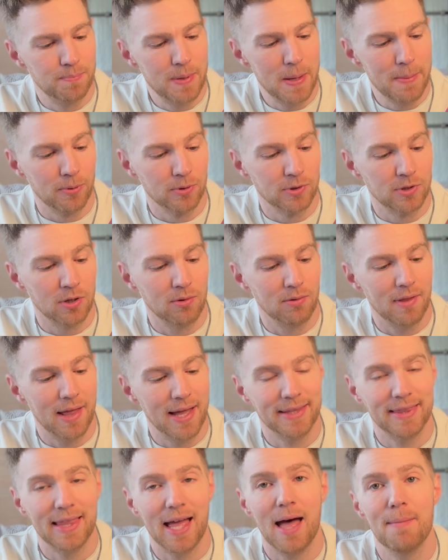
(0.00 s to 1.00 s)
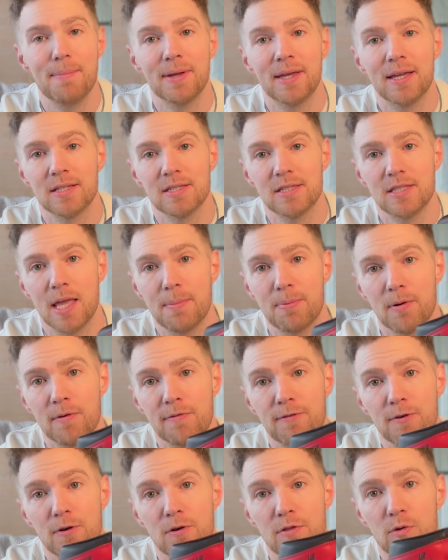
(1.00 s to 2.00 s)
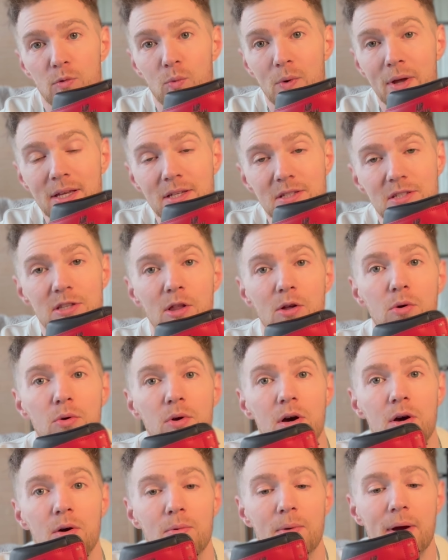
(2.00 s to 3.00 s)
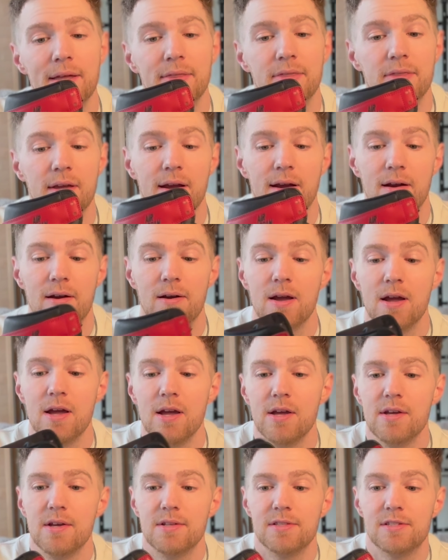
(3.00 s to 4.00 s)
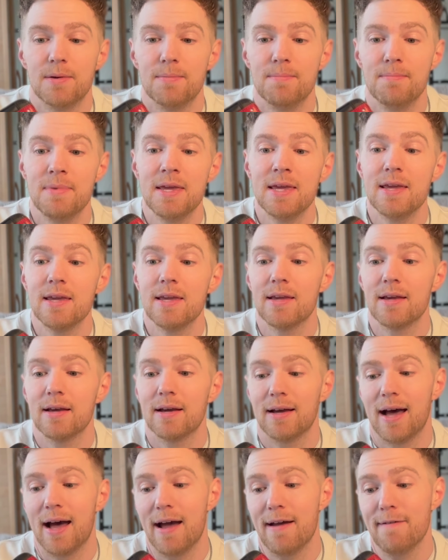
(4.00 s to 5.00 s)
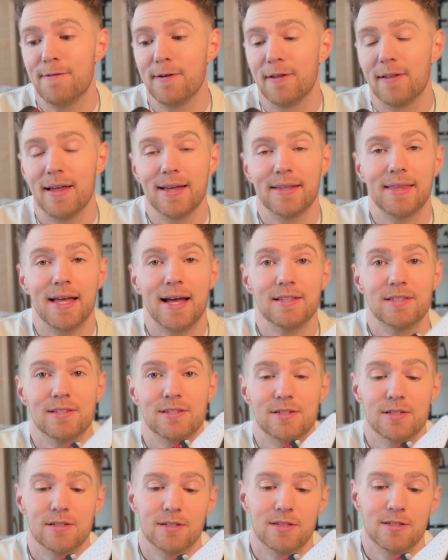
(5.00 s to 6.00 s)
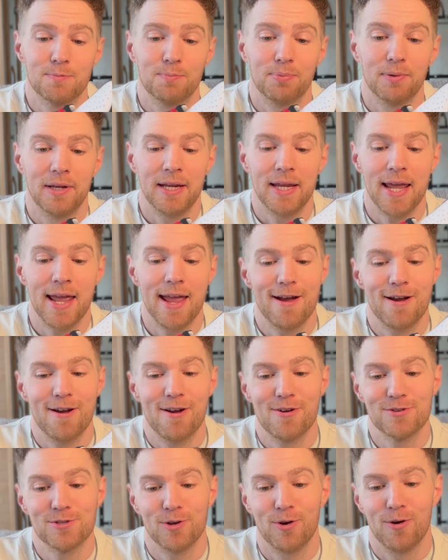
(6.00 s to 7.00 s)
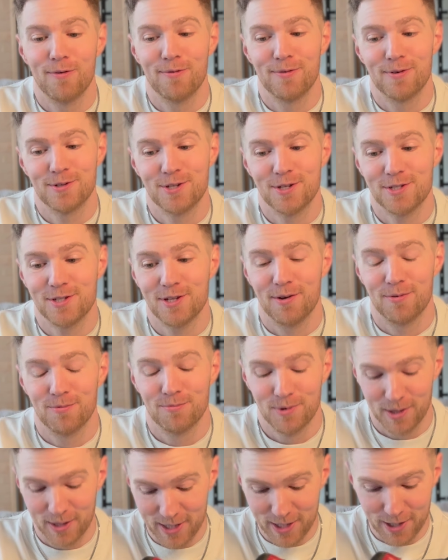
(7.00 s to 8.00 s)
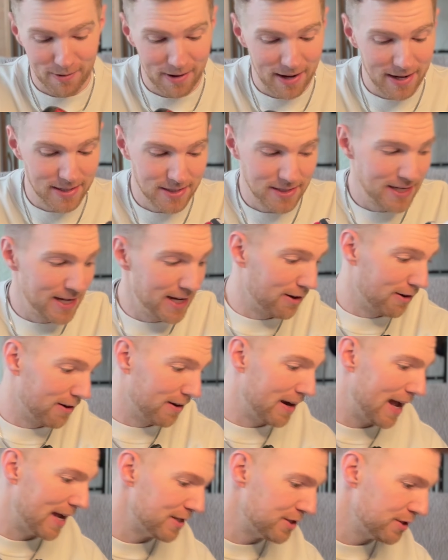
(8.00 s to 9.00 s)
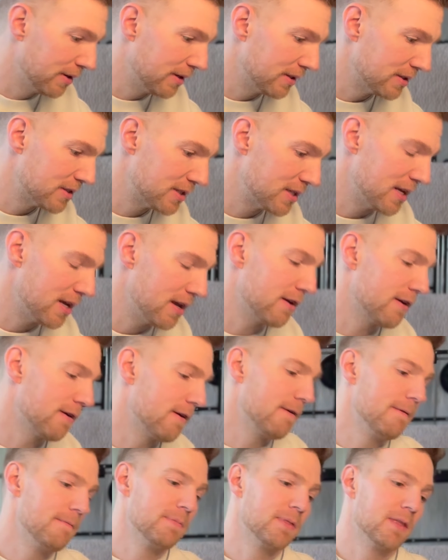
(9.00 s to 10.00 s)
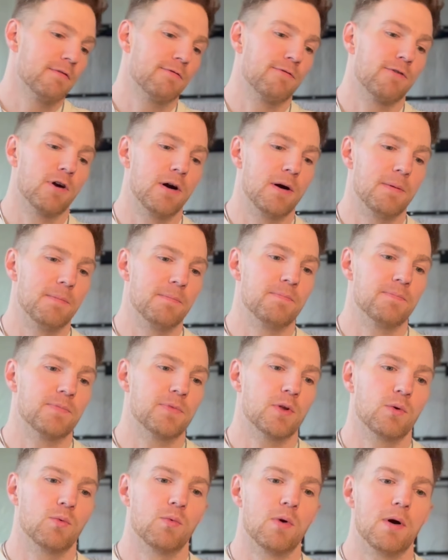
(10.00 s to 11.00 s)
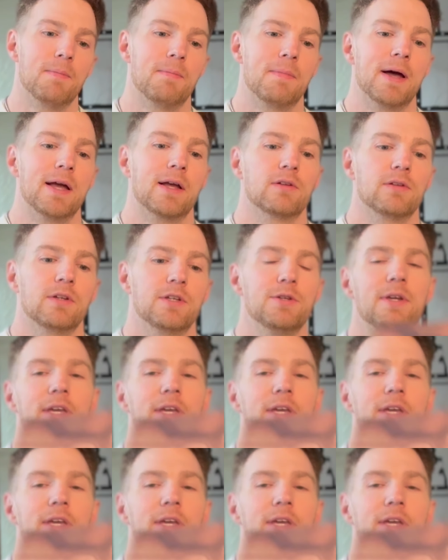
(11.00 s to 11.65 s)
people don't like that because they prefer the Wings logo right there. To me, I feel like that's splitting hairs over just a really great sneaker. And as you can see from what Michael, you